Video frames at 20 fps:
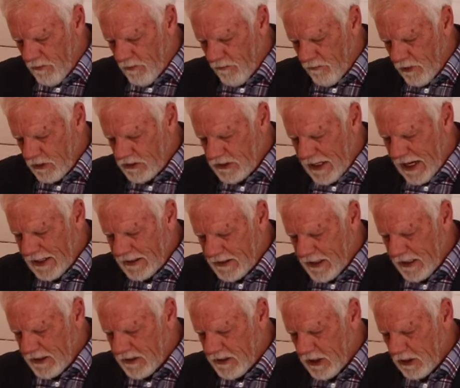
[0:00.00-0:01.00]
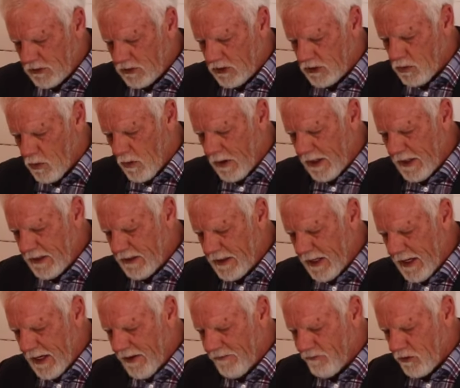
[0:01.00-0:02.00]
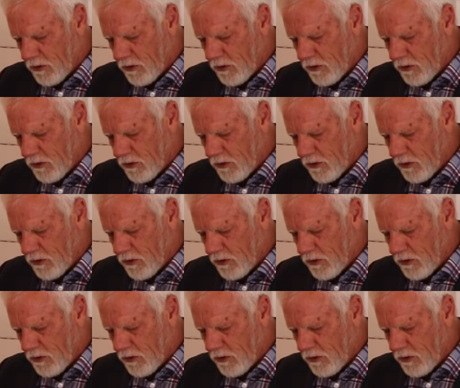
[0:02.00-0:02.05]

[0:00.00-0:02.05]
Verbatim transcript: Verse 19 tells us what he did.